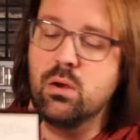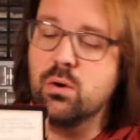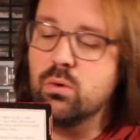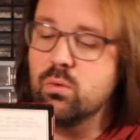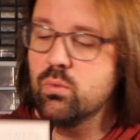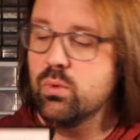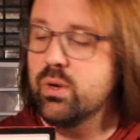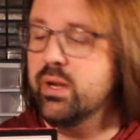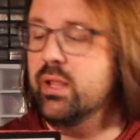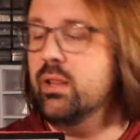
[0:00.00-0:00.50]

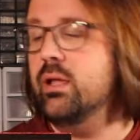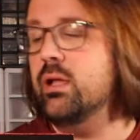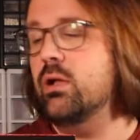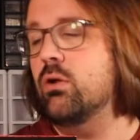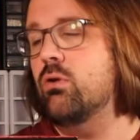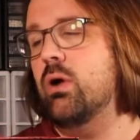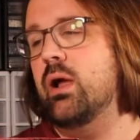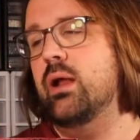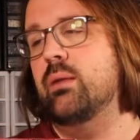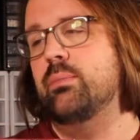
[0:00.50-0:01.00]
really
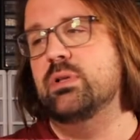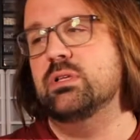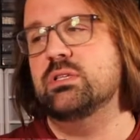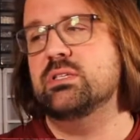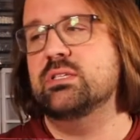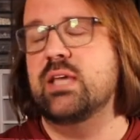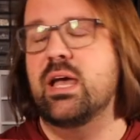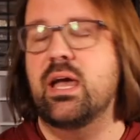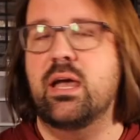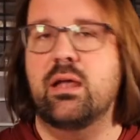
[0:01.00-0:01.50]
incredible
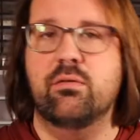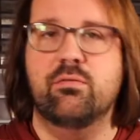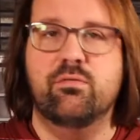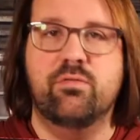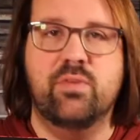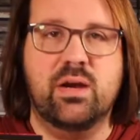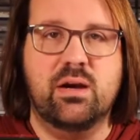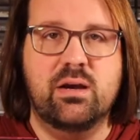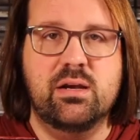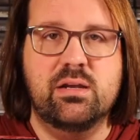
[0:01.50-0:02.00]
set,
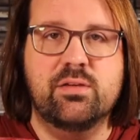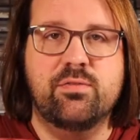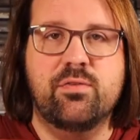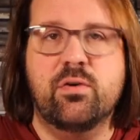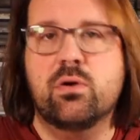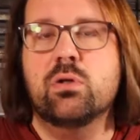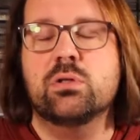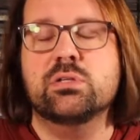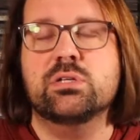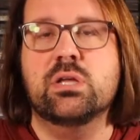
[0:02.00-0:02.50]
very
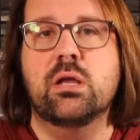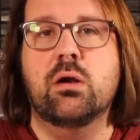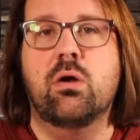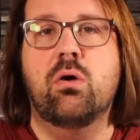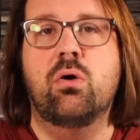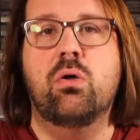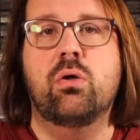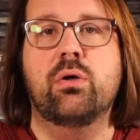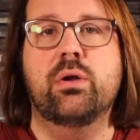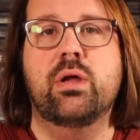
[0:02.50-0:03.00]
difficult to get a
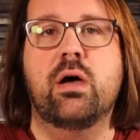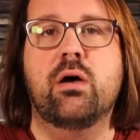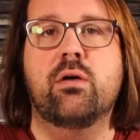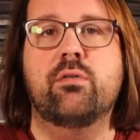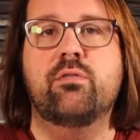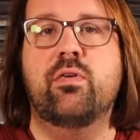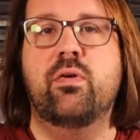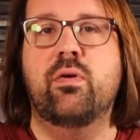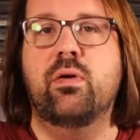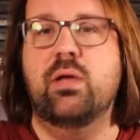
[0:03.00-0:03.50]
hold
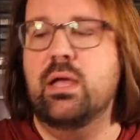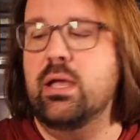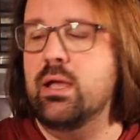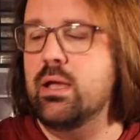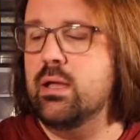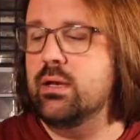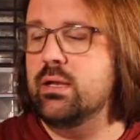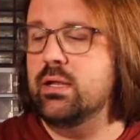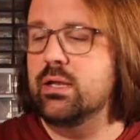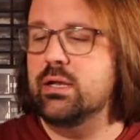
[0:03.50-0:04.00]
of,
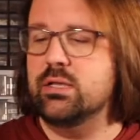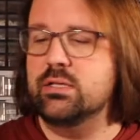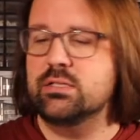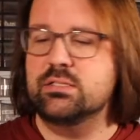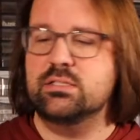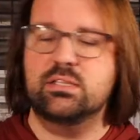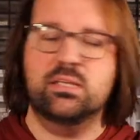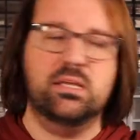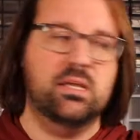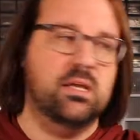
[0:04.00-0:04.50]
and it
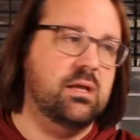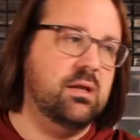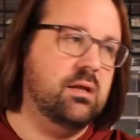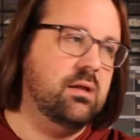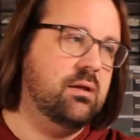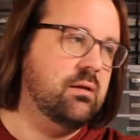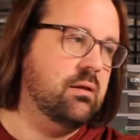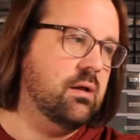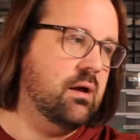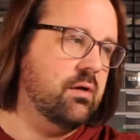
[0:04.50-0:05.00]
is
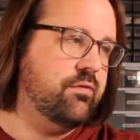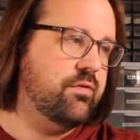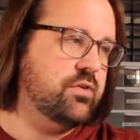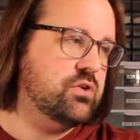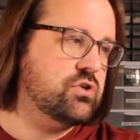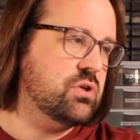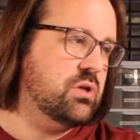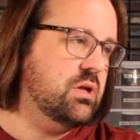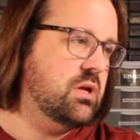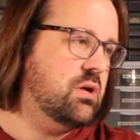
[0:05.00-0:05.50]

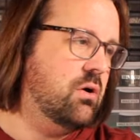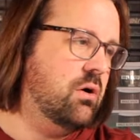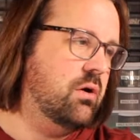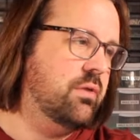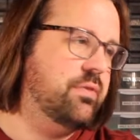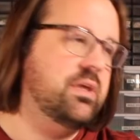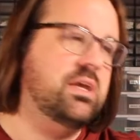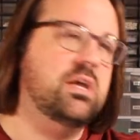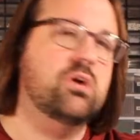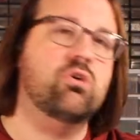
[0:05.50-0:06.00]
officially
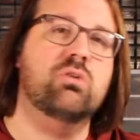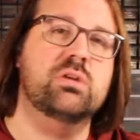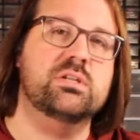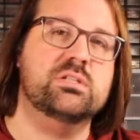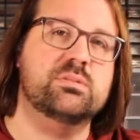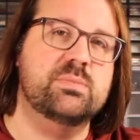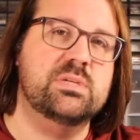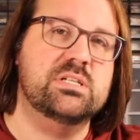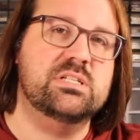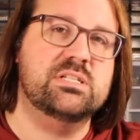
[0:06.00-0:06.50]
called the
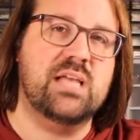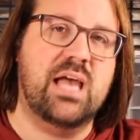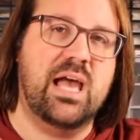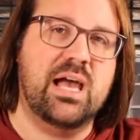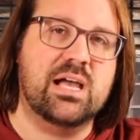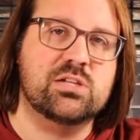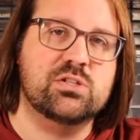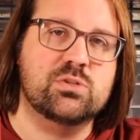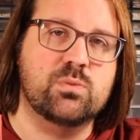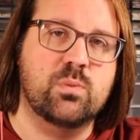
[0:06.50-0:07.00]
Christmas
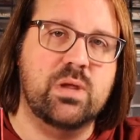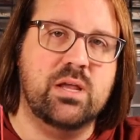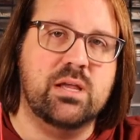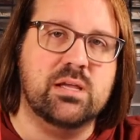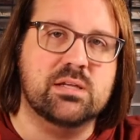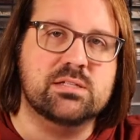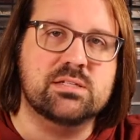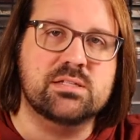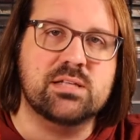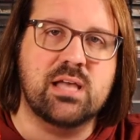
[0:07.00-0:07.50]

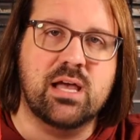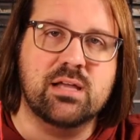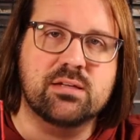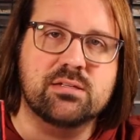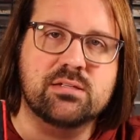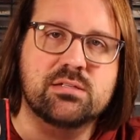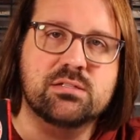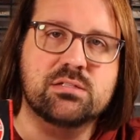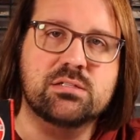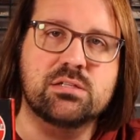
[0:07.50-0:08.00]
X-Wing set.
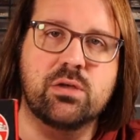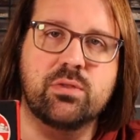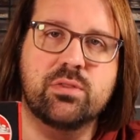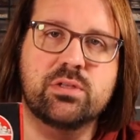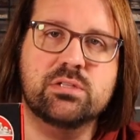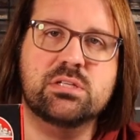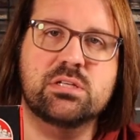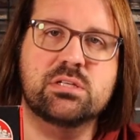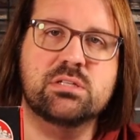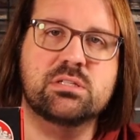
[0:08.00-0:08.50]
So
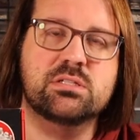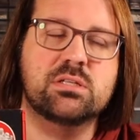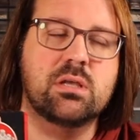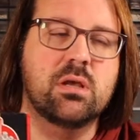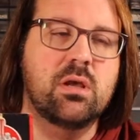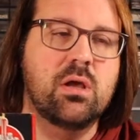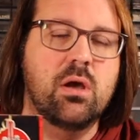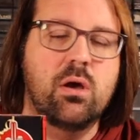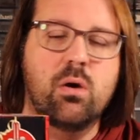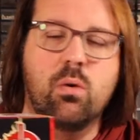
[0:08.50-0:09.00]
this is
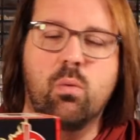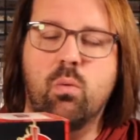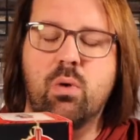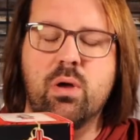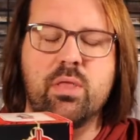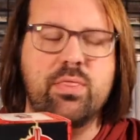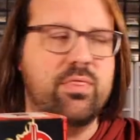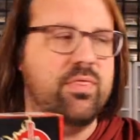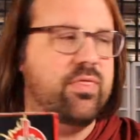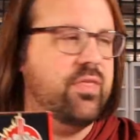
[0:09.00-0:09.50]

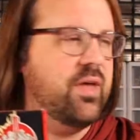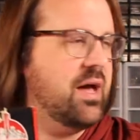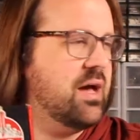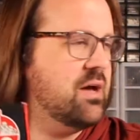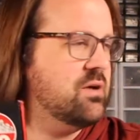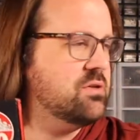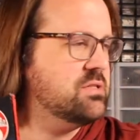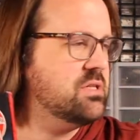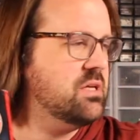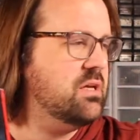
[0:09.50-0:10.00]

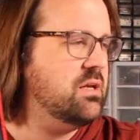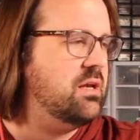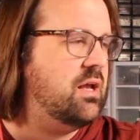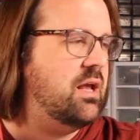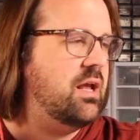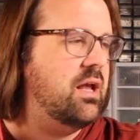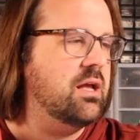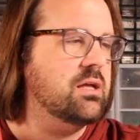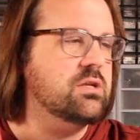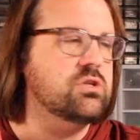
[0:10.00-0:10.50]

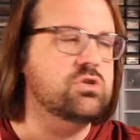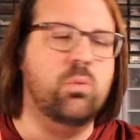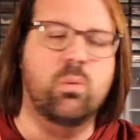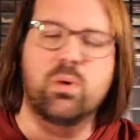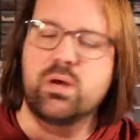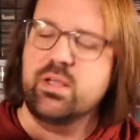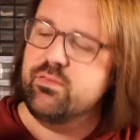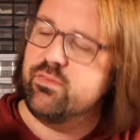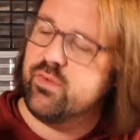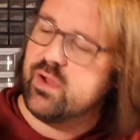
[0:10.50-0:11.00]

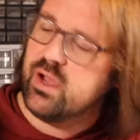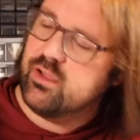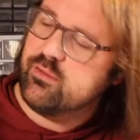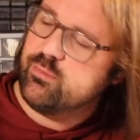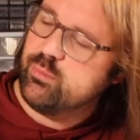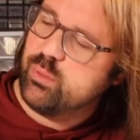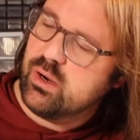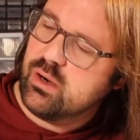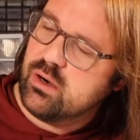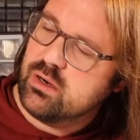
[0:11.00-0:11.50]
1,025
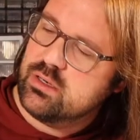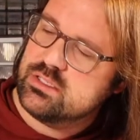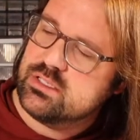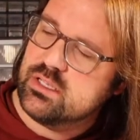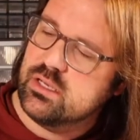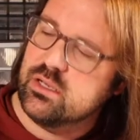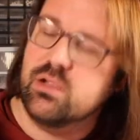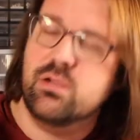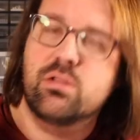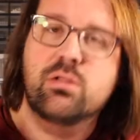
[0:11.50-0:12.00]
parts.
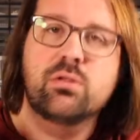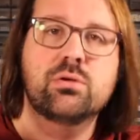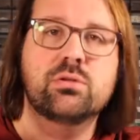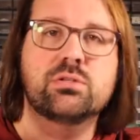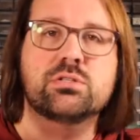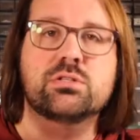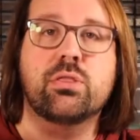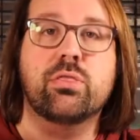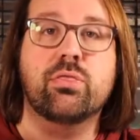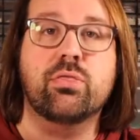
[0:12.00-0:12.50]
It
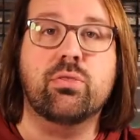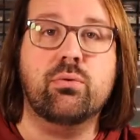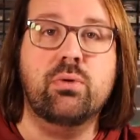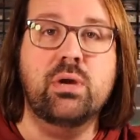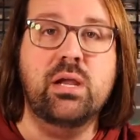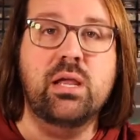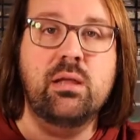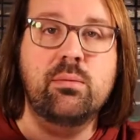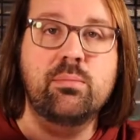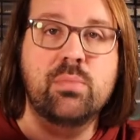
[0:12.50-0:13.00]
includes
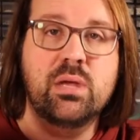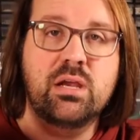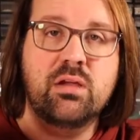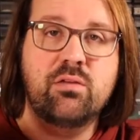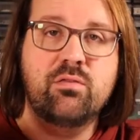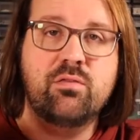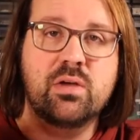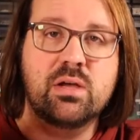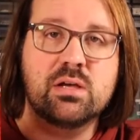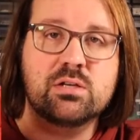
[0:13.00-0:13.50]
3
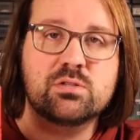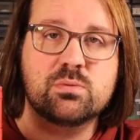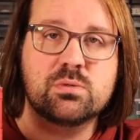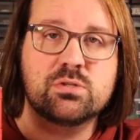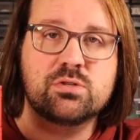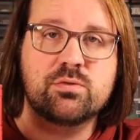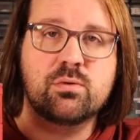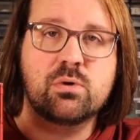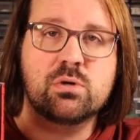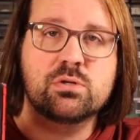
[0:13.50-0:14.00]
minifigs,
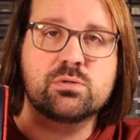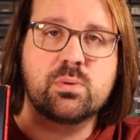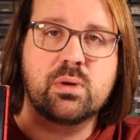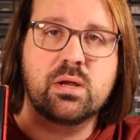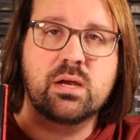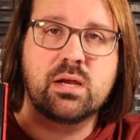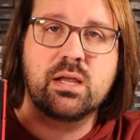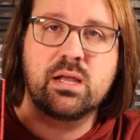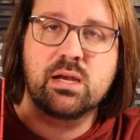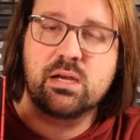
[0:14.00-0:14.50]
which of course we're
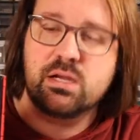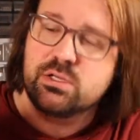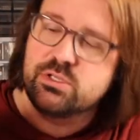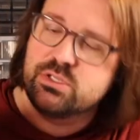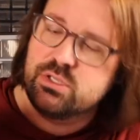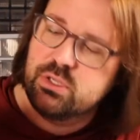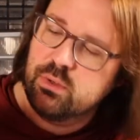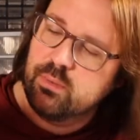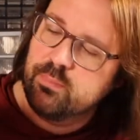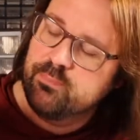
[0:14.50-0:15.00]
going to get
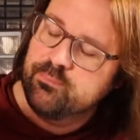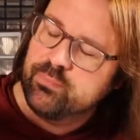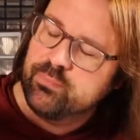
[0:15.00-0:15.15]
into,